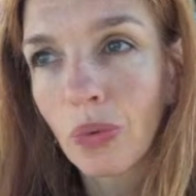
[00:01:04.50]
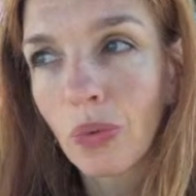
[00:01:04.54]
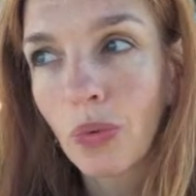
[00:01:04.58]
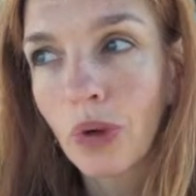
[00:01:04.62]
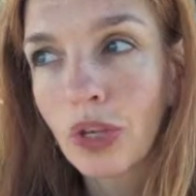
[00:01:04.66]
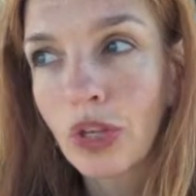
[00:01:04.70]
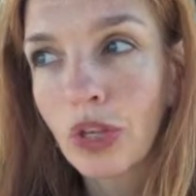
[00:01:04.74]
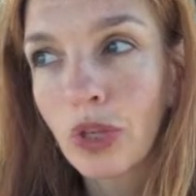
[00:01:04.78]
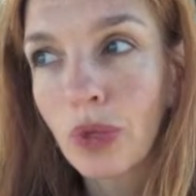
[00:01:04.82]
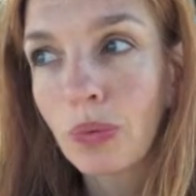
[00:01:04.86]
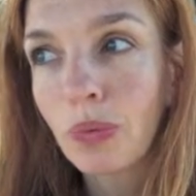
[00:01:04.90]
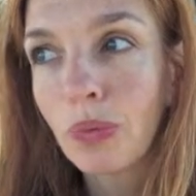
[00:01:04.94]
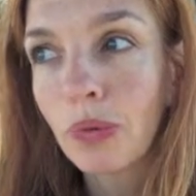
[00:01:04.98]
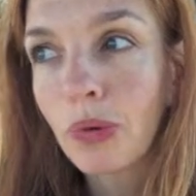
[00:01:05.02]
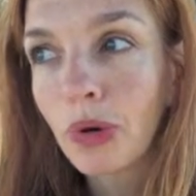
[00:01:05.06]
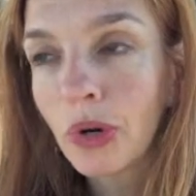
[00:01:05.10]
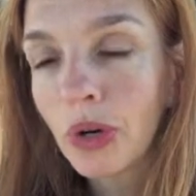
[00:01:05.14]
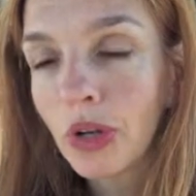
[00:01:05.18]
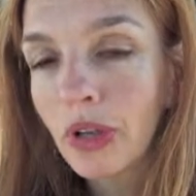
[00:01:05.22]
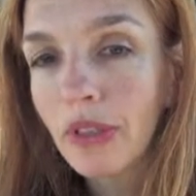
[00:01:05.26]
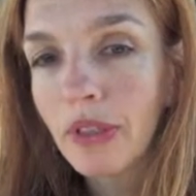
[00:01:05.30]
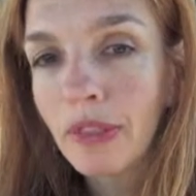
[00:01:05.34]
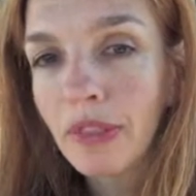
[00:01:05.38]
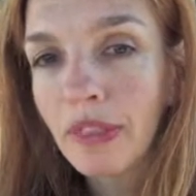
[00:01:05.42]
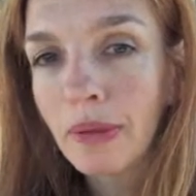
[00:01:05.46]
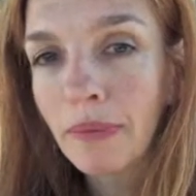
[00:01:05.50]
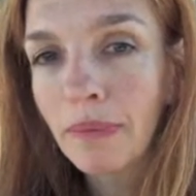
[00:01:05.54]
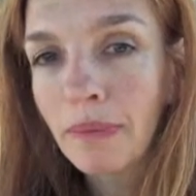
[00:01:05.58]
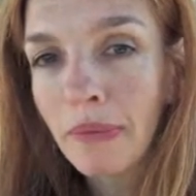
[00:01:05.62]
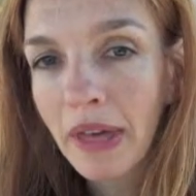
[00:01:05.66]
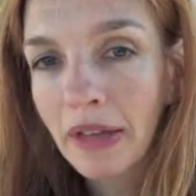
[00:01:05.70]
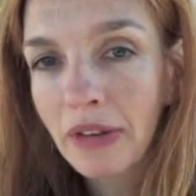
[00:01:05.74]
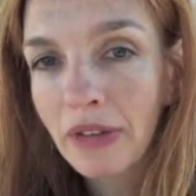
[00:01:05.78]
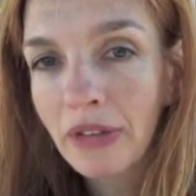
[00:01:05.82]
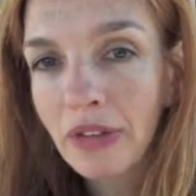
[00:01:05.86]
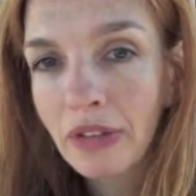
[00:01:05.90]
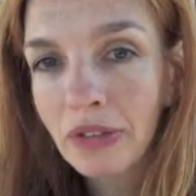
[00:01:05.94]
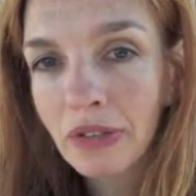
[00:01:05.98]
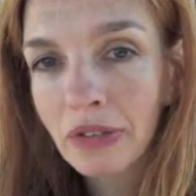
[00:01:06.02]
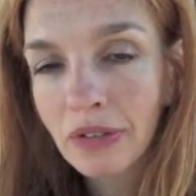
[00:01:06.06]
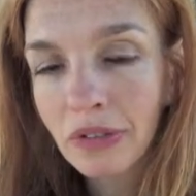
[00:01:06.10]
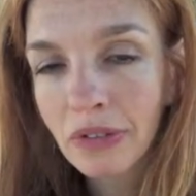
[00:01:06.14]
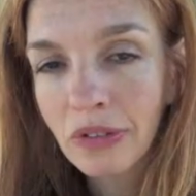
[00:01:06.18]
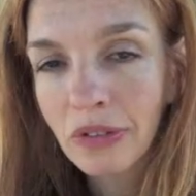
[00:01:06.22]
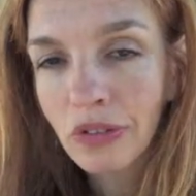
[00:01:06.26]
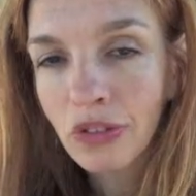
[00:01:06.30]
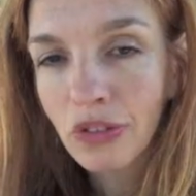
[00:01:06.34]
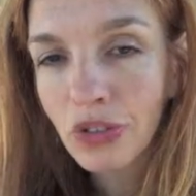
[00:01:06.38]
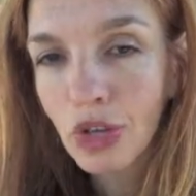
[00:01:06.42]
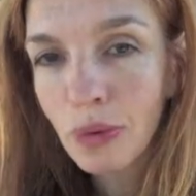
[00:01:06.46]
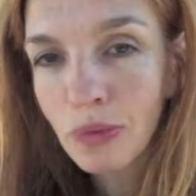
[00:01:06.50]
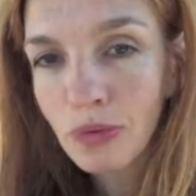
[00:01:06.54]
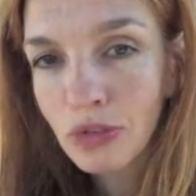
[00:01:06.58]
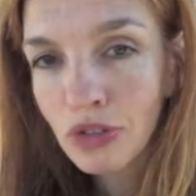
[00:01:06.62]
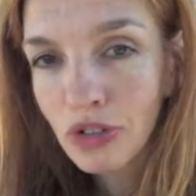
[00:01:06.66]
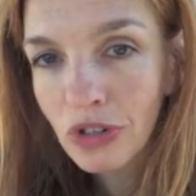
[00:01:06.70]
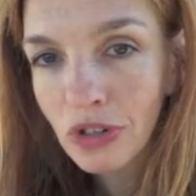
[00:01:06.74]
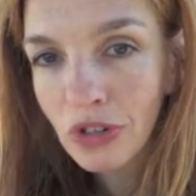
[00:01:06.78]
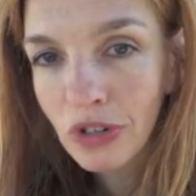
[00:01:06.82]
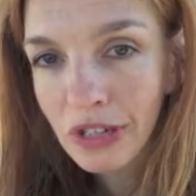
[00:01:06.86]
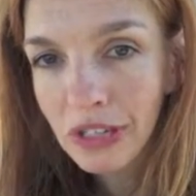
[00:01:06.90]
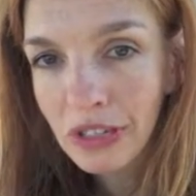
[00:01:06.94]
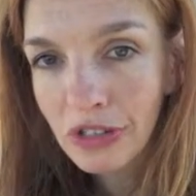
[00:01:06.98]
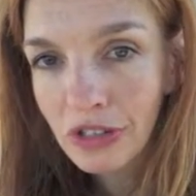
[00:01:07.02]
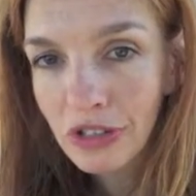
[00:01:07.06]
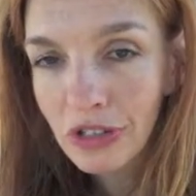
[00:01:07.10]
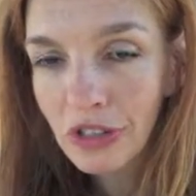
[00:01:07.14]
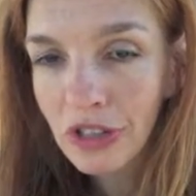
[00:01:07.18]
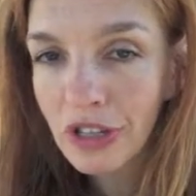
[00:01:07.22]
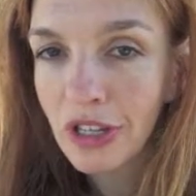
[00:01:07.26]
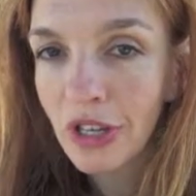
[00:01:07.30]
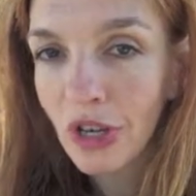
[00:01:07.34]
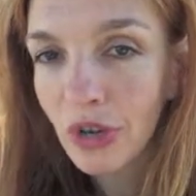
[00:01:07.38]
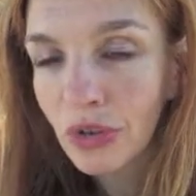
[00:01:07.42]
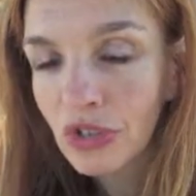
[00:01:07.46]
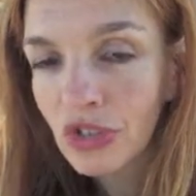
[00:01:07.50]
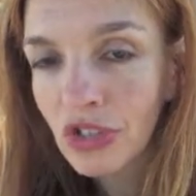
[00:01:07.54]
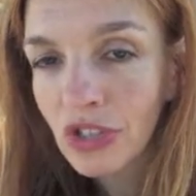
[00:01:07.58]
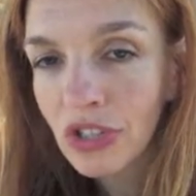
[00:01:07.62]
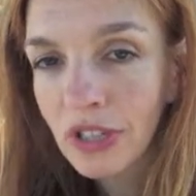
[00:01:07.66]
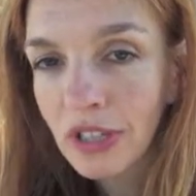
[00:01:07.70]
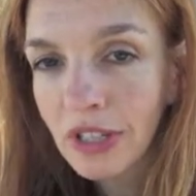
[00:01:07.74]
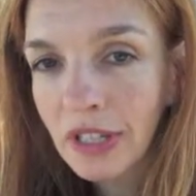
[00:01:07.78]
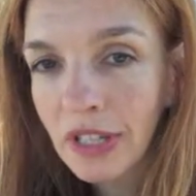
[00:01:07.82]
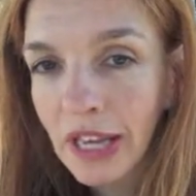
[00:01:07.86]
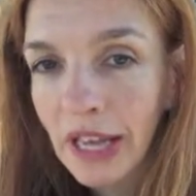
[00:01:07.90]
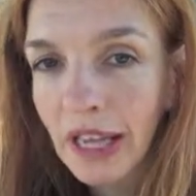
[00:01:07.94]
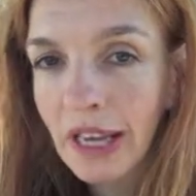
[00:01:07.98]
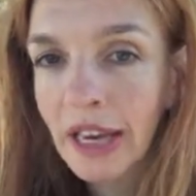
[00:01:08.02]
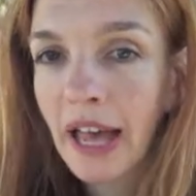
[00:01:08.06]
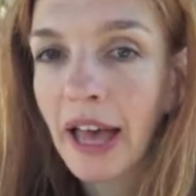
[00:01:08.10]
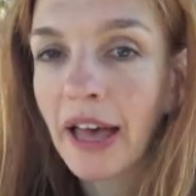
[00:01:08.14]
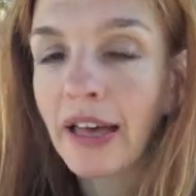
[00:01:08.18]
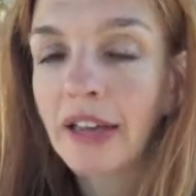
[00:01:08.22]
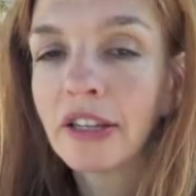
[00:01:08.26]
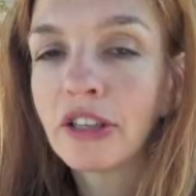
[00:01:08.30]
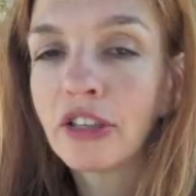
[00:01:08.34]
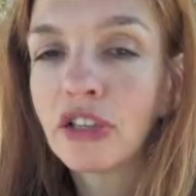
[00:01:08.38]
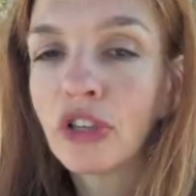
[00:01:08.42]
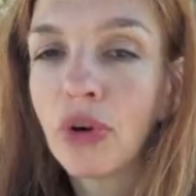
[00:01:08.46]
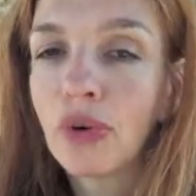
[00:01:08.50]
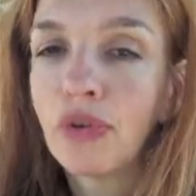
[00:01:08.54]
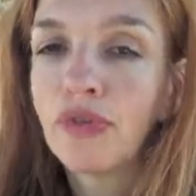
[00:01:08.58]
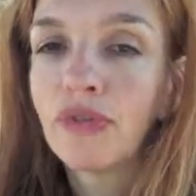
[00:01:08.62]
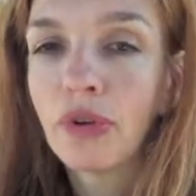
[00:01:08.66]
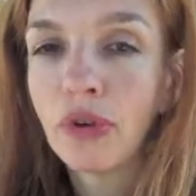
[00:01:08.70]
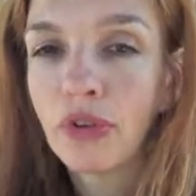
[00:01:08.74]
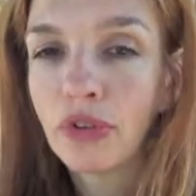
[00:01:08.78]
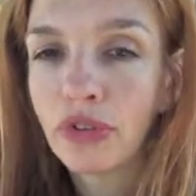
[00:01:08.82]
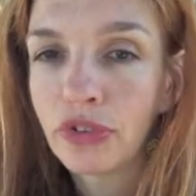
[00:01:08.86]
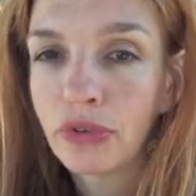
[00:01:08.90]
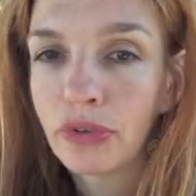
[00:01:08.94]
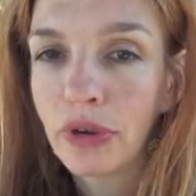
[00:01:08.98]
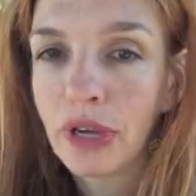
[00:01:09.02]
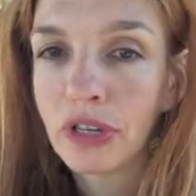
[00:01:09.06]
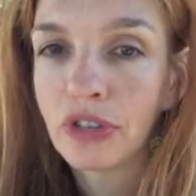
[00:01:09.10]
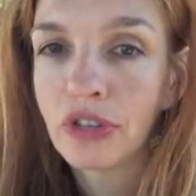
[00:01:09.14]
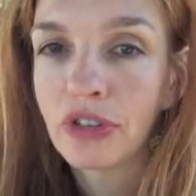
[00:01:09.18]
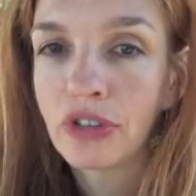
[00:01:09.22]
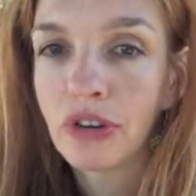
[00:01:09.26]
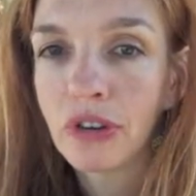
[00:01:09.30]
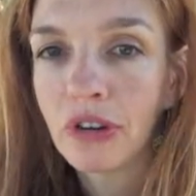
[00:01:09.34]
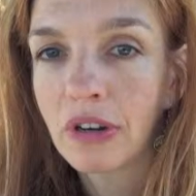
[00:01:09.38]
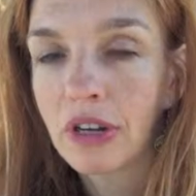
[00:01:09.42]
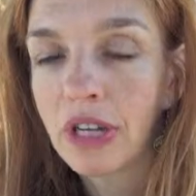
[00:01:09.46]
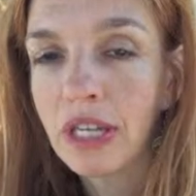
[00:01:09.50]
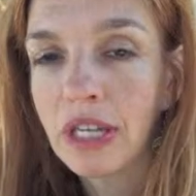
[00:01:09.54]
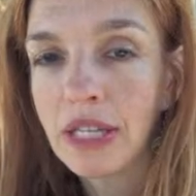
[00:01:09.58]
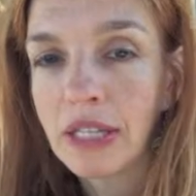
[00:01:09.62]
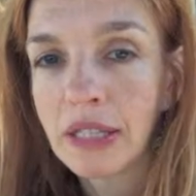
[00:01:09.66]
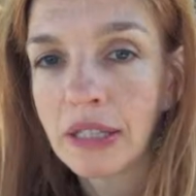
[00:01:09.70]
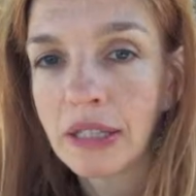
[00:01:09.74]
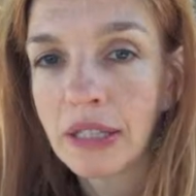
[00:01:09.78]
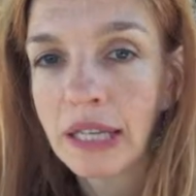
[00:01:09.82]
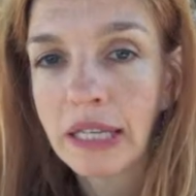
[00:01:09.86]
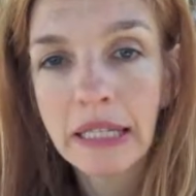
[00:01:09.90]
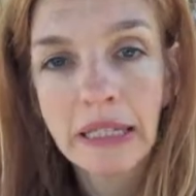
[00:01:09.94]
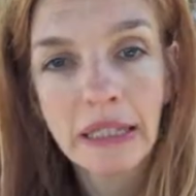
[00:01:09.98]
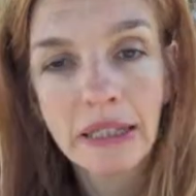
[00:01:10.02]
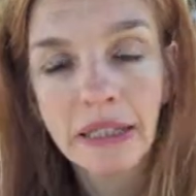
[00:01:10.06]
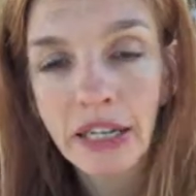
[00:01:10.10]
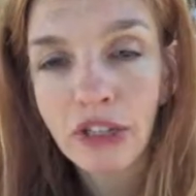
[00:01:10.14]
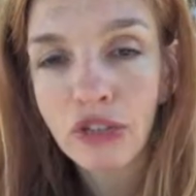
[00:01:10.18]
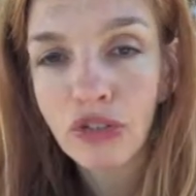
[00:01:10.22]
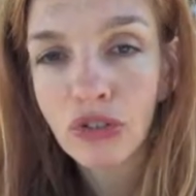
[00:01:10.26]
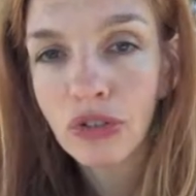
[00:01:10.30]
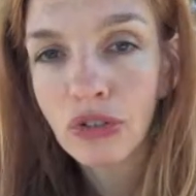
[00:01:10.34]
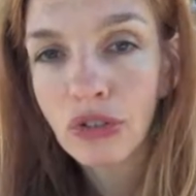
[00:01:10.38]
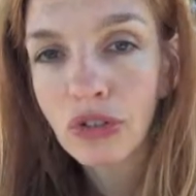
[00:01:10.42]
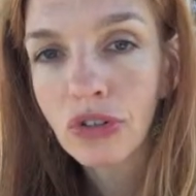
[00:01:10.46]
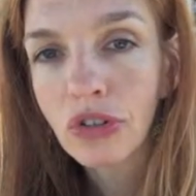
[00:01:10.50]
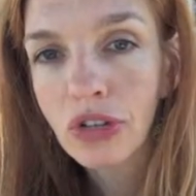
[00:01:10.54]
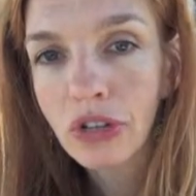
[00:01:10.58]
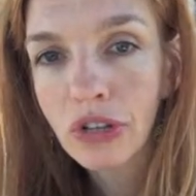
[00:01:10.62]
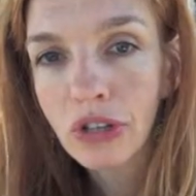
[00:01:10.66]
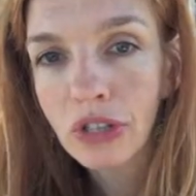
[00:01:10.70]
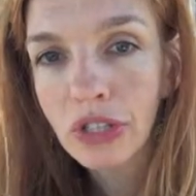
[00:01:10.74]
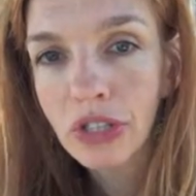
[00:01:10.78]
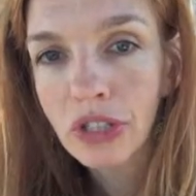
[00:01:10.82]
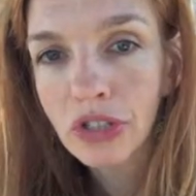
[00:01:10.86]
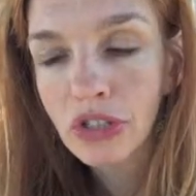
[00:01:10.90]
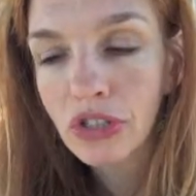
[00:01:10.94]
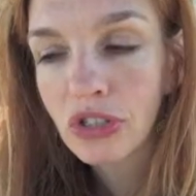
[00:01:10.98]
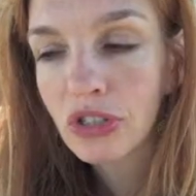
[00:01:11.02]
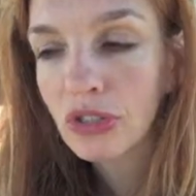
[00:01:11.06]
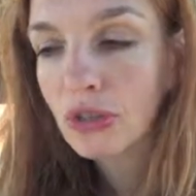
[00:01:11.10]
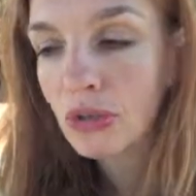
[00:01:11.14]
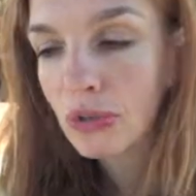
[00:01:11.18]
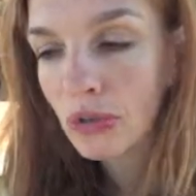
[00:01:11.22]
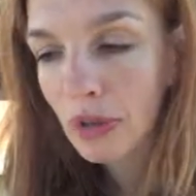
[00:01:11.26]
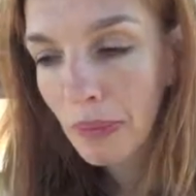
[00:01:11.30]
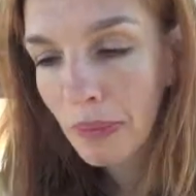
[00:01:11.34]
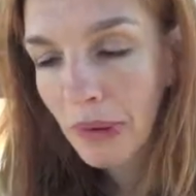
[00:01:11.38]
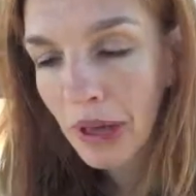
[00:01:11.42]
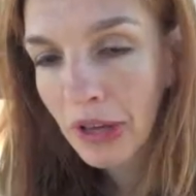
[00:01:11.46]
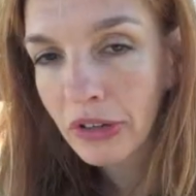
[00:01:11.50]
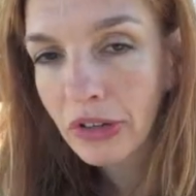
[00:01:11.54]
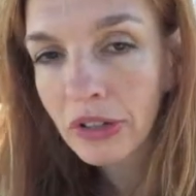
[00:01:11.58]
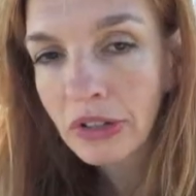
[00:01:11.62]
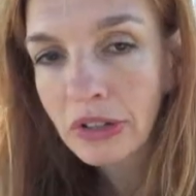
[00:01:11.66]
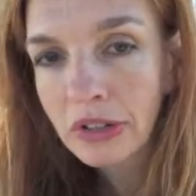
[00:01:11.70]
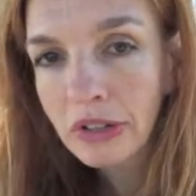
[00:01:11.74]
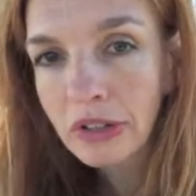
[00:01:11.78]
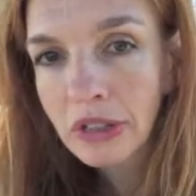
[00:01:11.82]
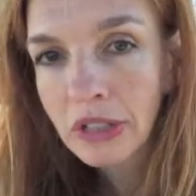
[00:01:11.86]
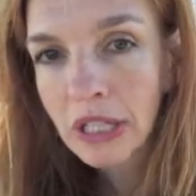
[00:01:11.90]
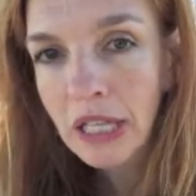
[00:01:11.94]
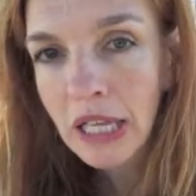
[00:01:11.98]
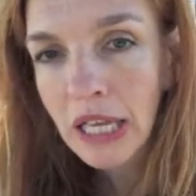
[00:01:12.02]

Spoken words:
When you put the metal sculpture into the ocean and add a low volt direct current, like an electrical current, to the metal,